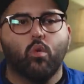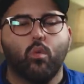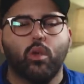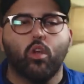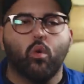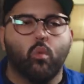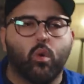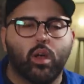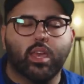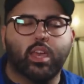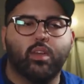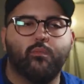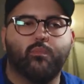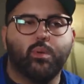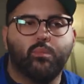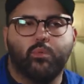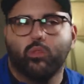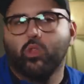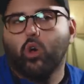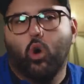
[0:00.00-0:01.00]
We don't want to give
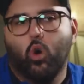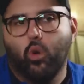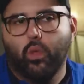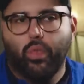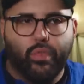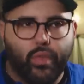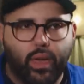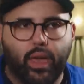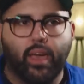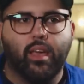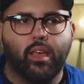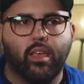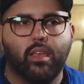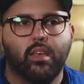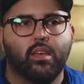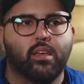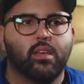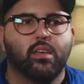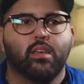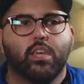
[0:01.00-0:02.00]
people the whole thing
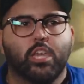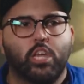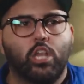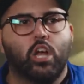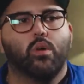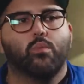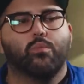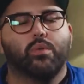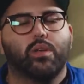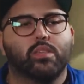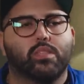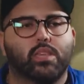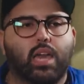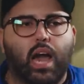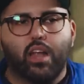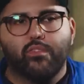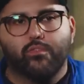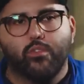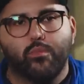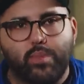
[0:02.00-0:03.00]
you know, because
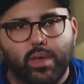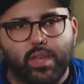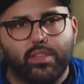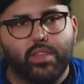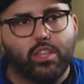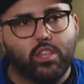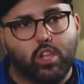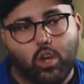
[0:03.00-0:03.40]
God forbid they